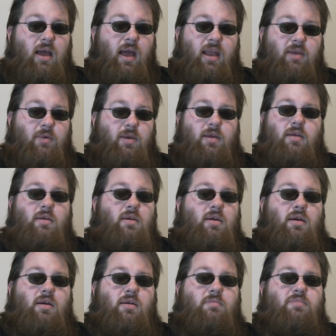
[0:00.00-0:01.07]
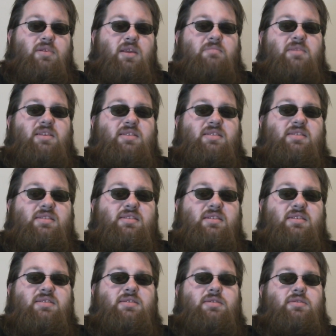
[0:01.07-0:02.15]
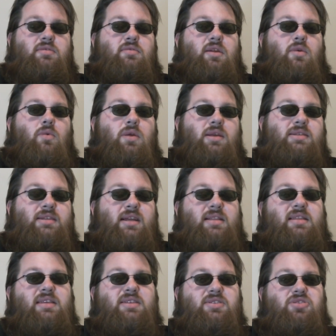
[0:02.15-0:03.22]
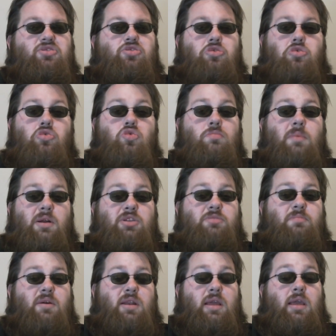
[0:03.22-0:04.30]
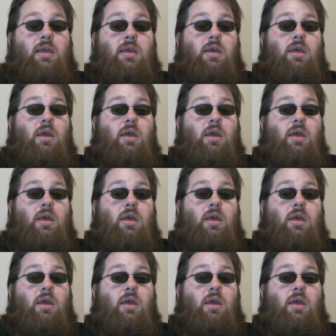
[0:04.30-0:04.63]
Anyway... but seriously though, what exactly is too much money?